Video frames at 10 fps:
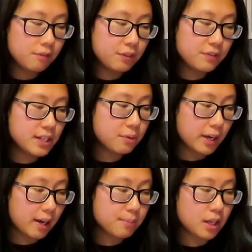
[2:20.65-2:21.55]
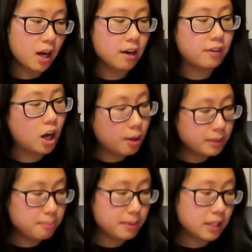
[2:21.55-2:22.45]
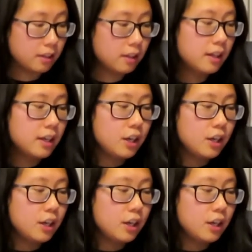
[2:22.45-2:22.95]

50 grams of almond meal,